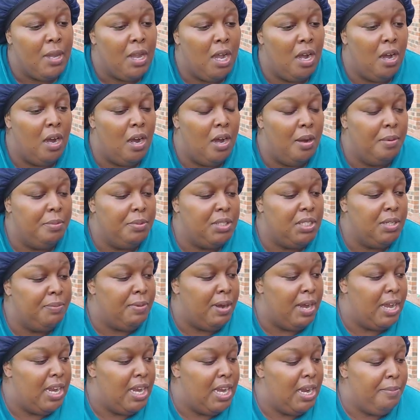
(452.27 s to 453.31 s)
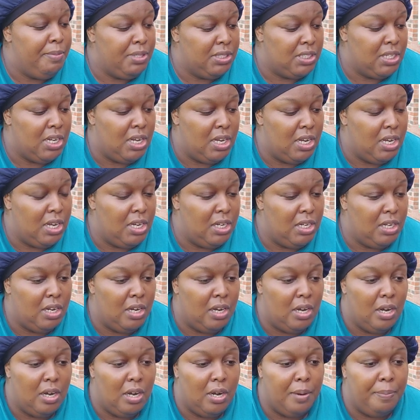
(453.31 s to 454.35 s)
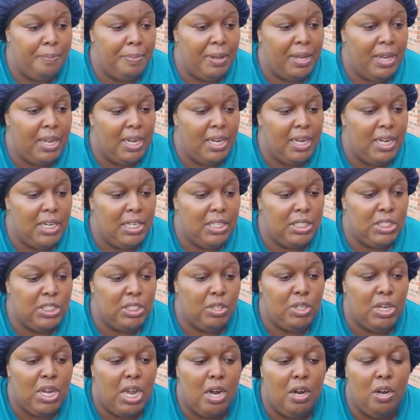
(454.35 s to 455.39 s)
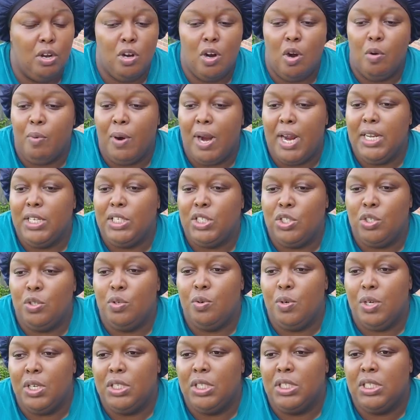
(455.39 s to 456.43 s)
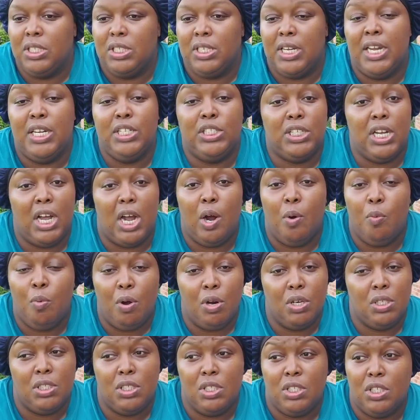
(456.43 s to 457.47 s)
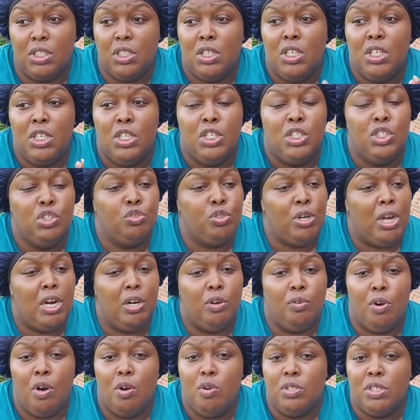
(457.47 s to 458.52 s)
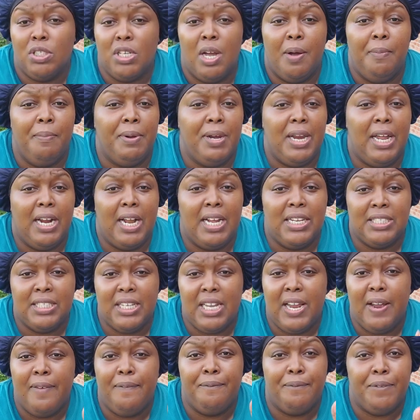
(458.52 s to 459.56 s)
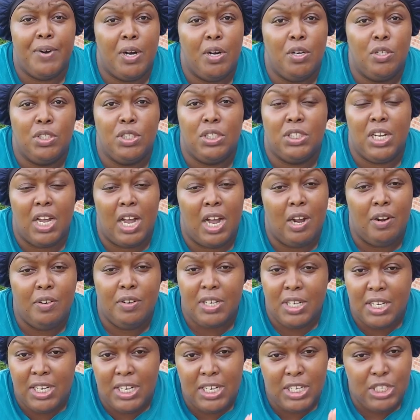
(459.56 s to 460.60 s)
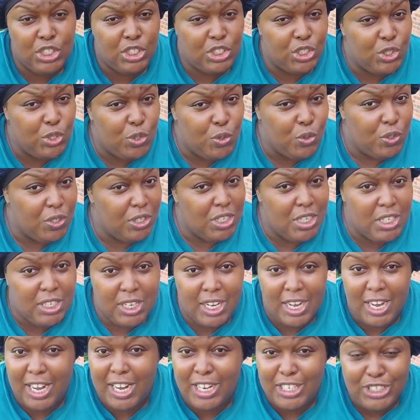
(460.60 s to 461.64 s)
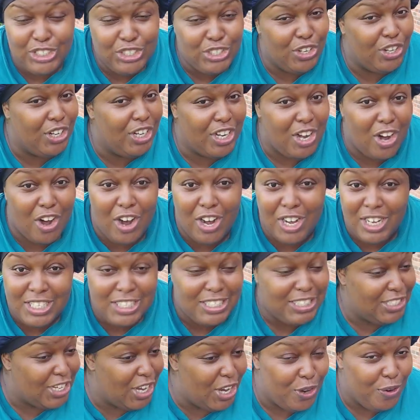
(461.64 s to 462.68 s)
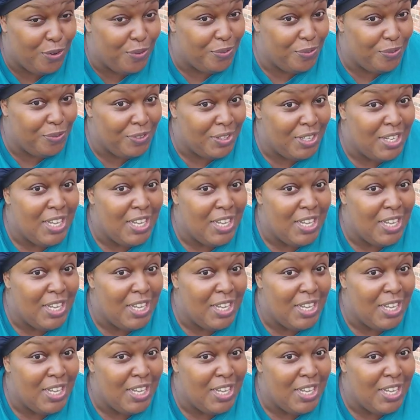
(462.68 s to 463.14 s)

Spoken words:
to my Amazon, page. So y'all can go right to it just in case y'all want to try to grow something. But like I said, first y'all need to look at your garden zone.